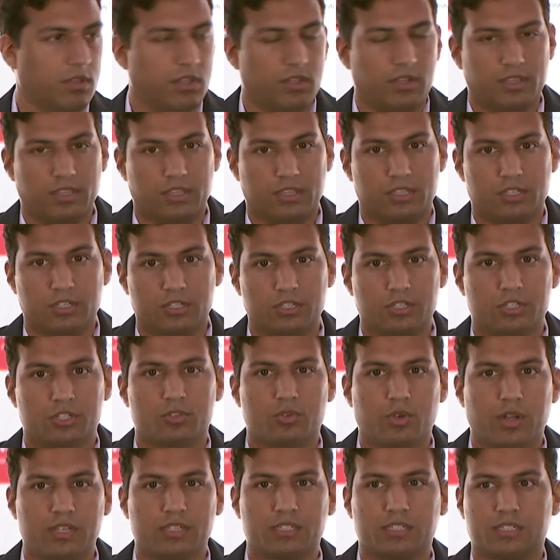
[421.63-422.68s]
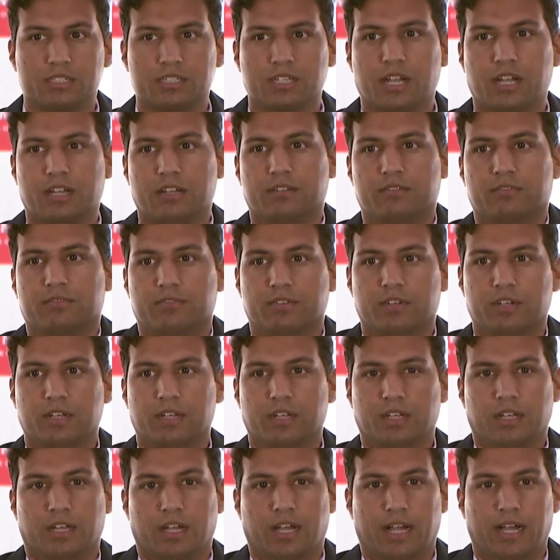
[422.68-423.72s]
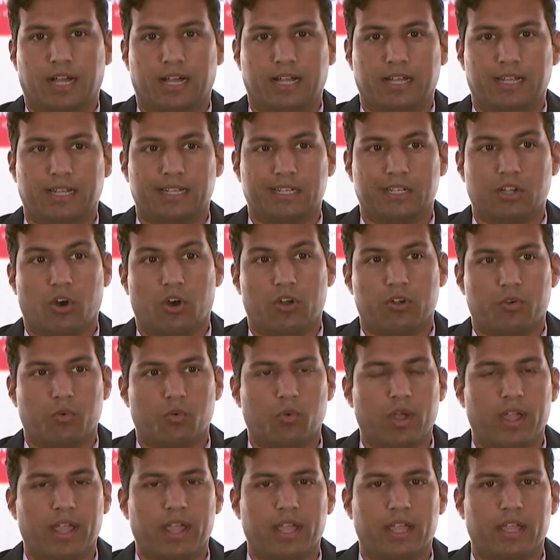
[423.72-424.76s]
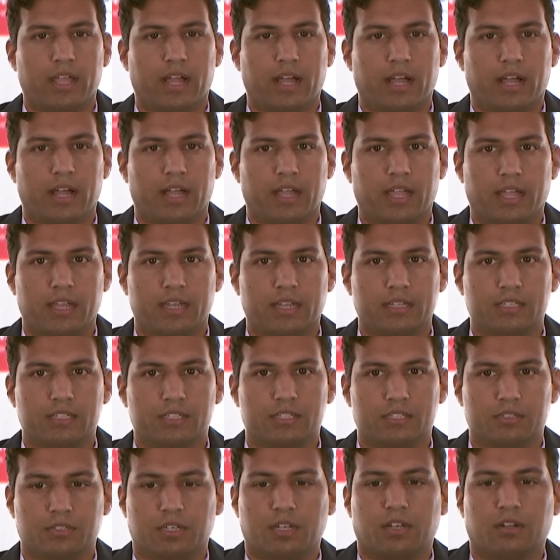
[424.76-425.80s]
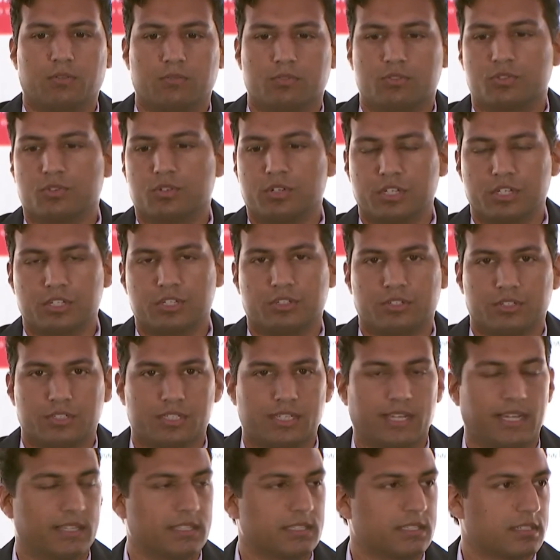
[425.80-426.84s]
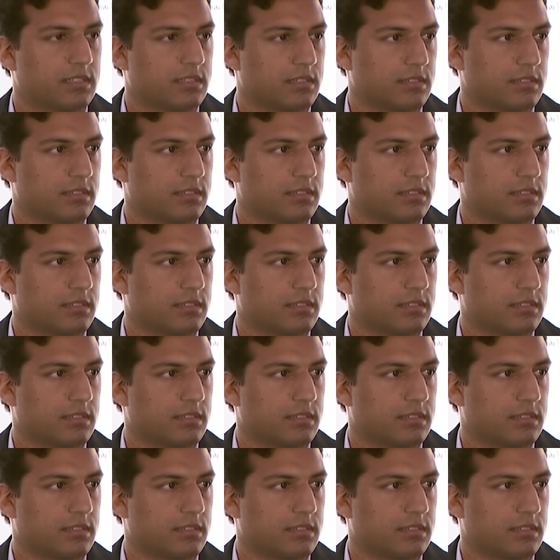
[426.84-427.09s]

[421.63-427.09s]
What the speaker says: I think the distress has kind of gone away in its traditional sense.